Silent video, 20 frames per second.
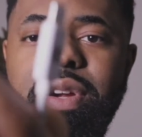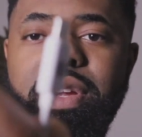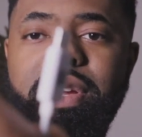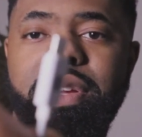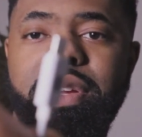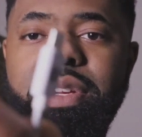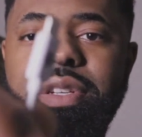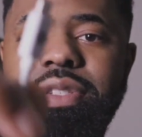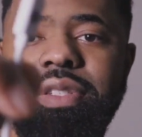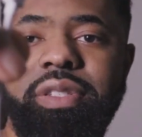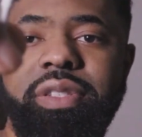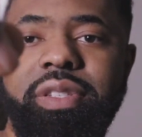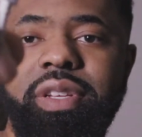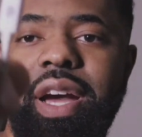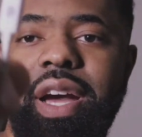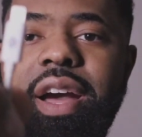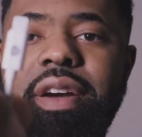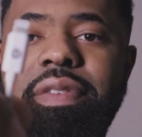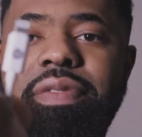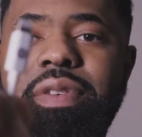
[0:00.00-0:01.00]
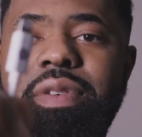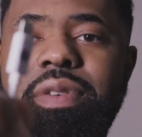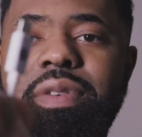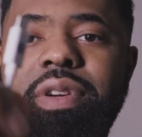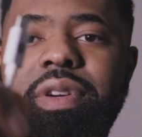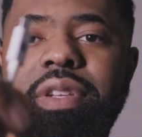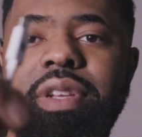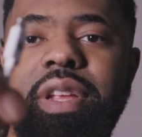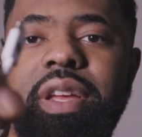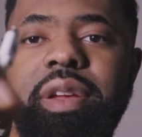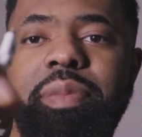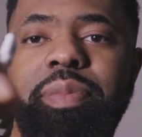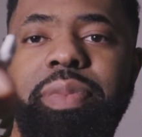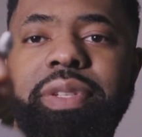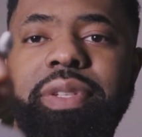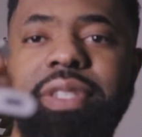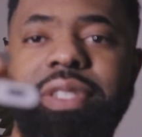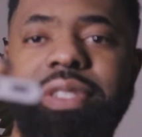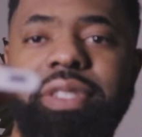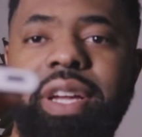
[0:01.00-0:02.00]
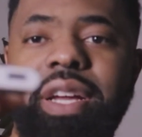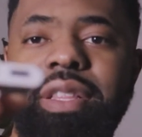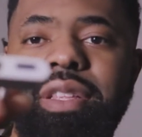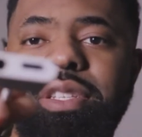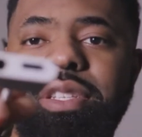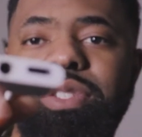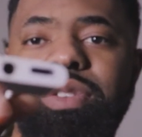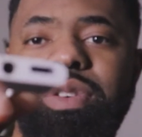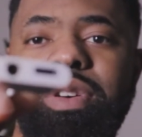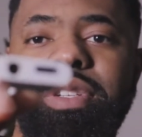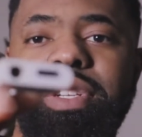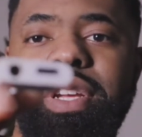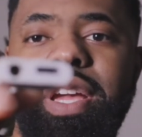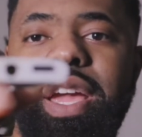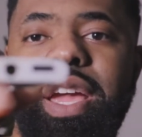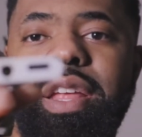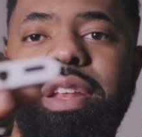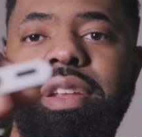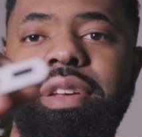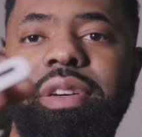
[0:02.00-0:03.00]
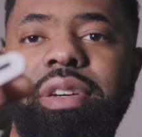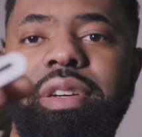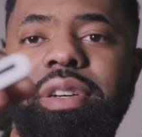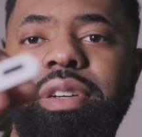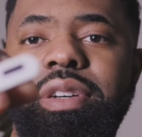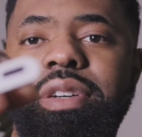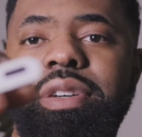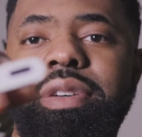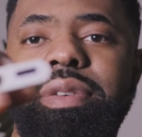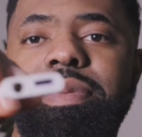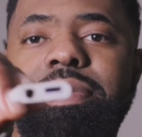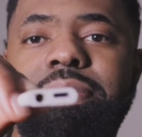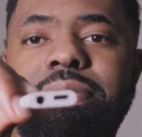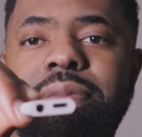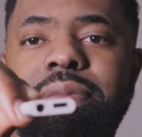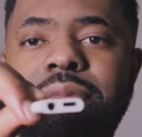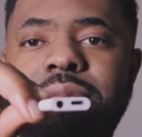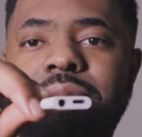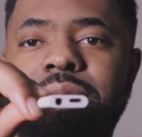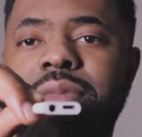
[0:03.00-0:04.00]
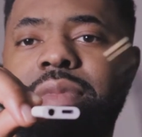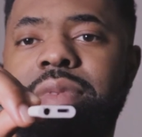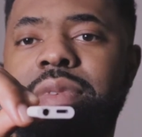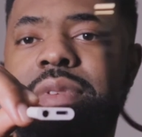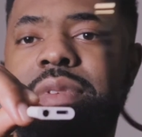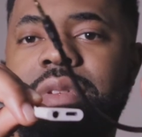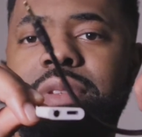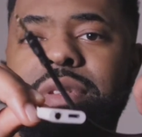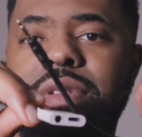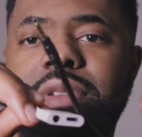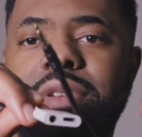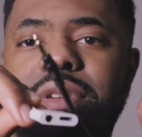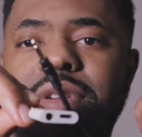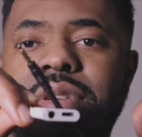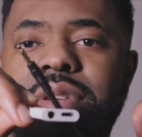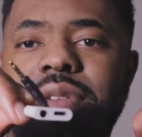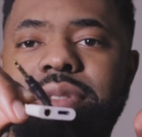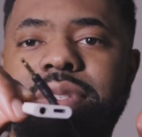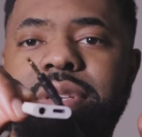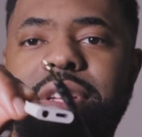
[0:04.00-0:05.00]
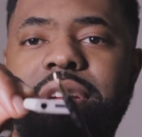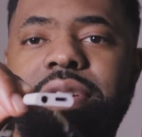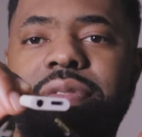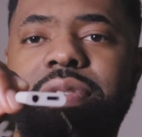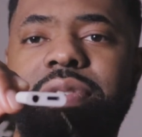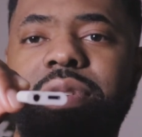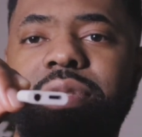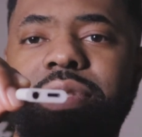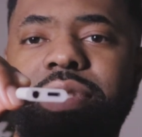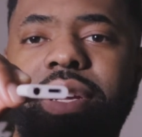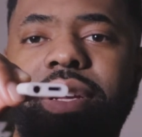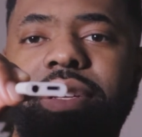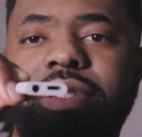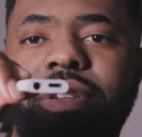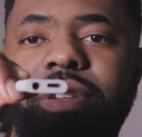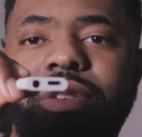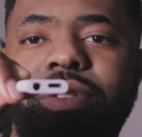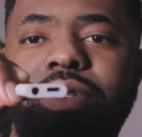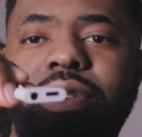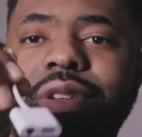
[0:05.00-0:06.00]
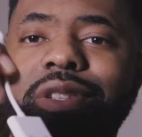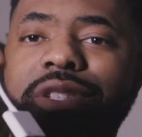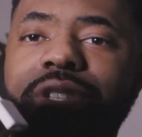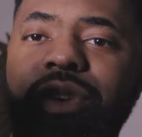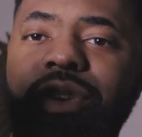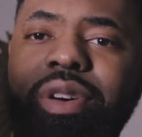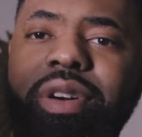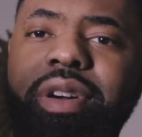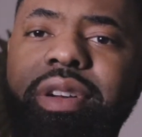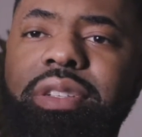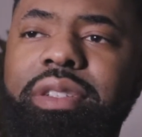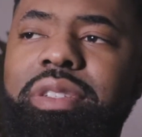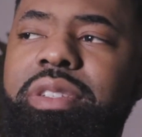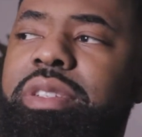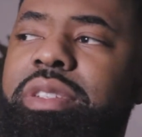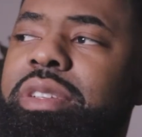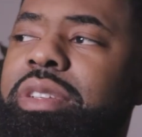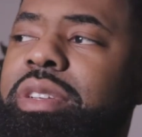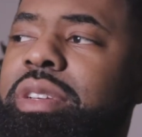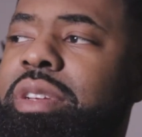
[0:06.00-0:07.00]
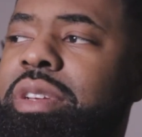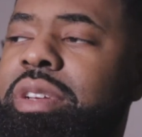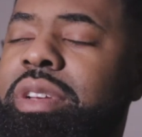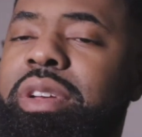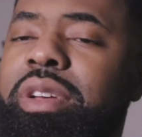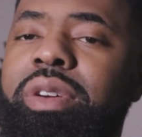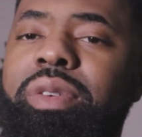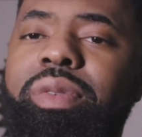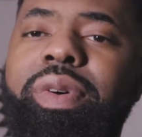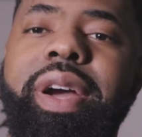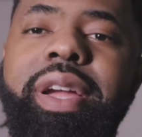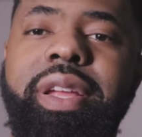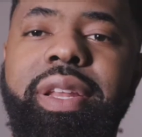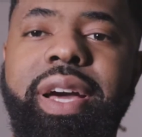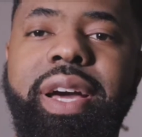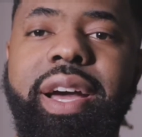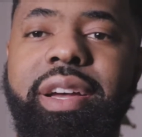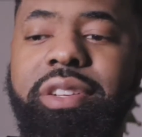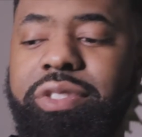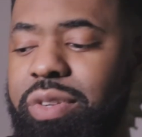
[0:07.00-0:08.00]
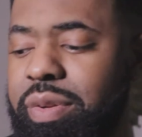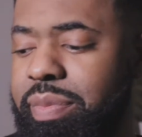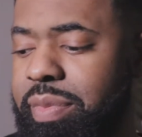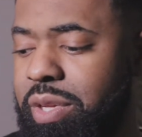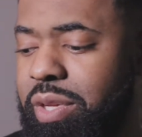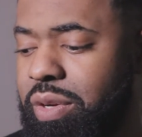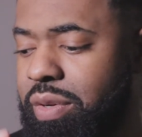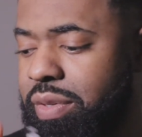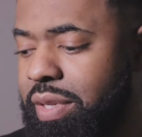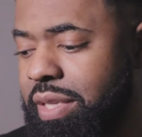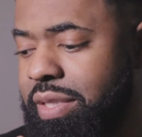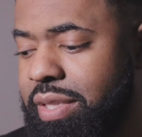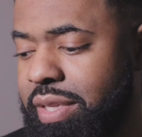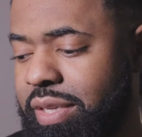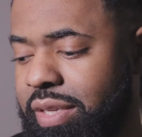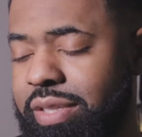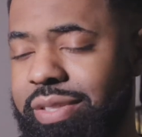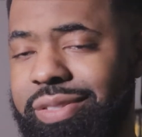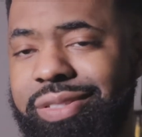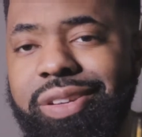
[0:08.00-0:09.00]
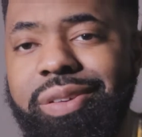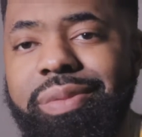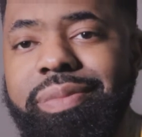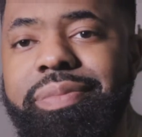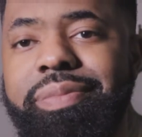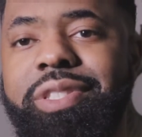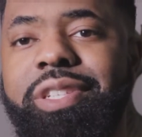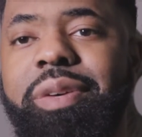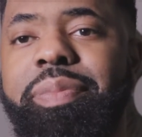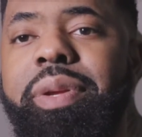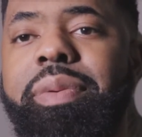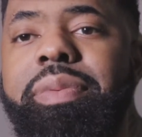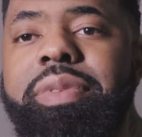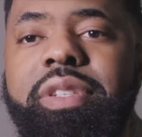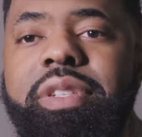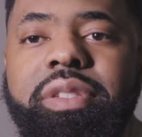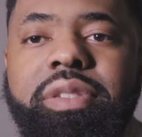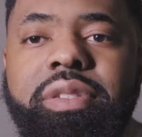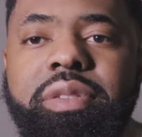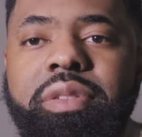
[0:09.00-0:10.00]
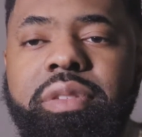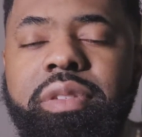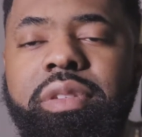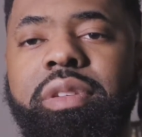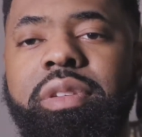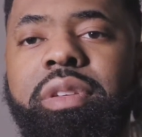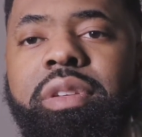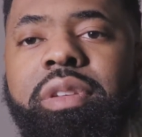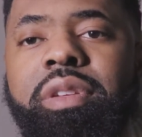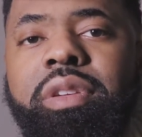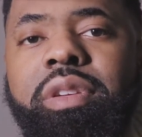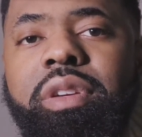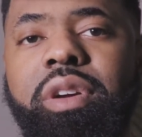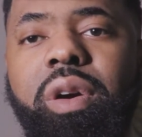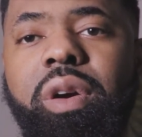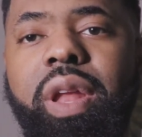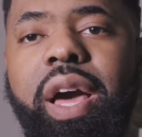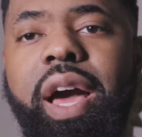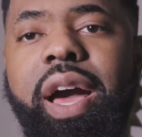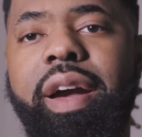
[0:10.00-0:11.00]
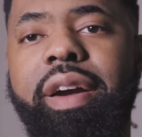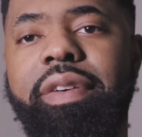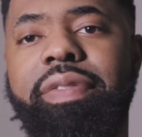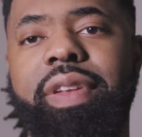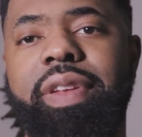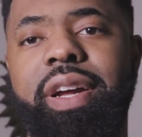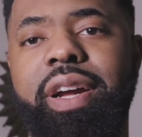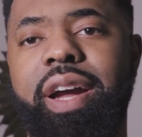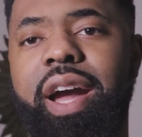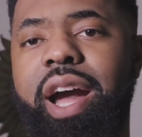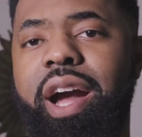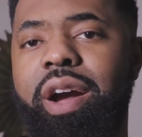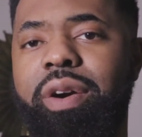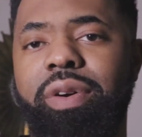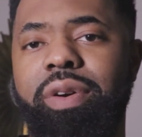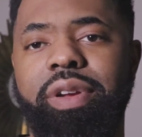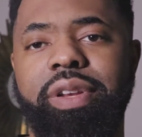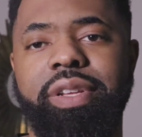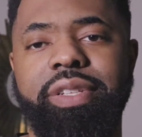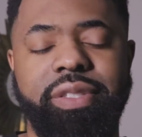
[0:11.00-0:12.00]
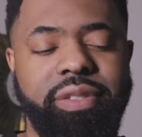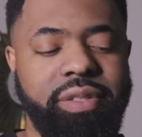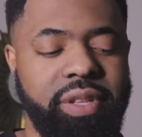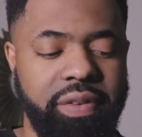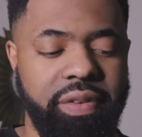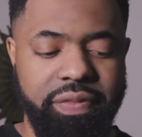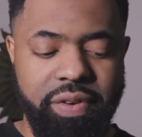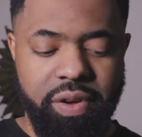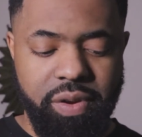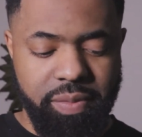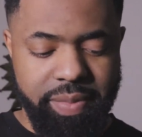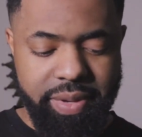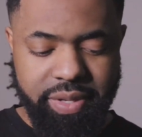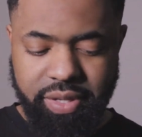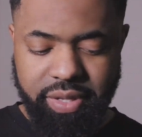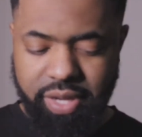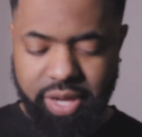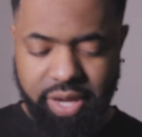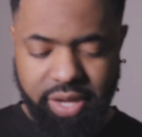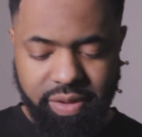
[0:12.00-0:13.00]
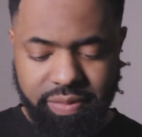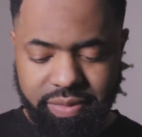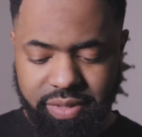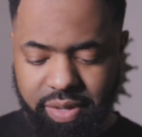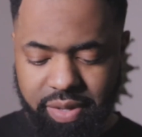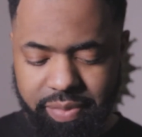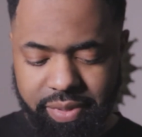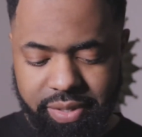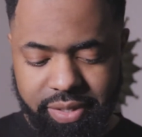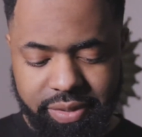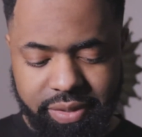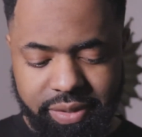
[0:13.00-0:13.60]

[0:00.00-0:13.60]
right here. This is the iPhone Connect, but this got the charger and the uh, you know what I'm saying the earphone jack, so you can charge while you live streaming. You're gonna need that because some some people just go live for like an hour and it's their phone about to die, you know what I'm saying?